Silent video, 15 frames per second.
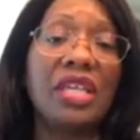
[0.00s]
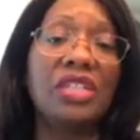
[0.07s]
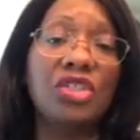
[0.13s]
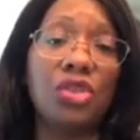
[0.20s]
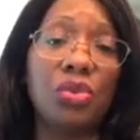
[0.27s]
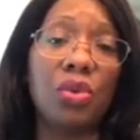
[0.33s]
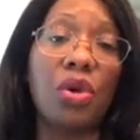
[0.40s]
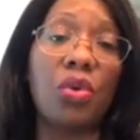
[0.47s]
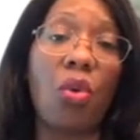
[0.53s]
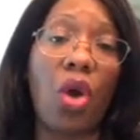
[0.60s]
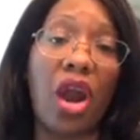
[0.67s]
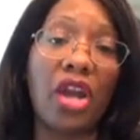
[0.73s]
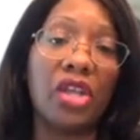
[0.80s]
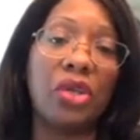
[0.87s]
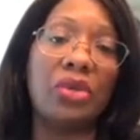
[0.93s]
do
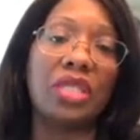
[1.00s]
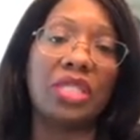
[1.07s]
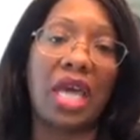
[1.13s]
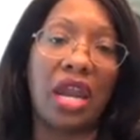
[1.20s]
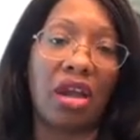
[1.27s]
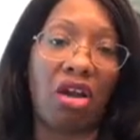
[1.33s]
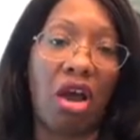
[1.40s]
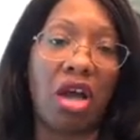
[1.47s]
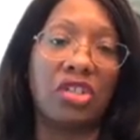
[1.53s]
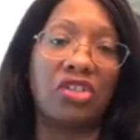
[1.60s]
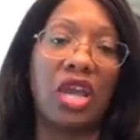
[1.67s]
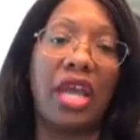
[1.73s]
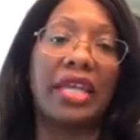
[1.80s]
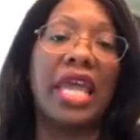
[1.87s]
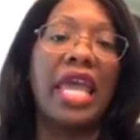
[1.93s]
require you to sign a
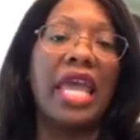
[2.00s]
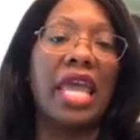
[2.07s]
contract,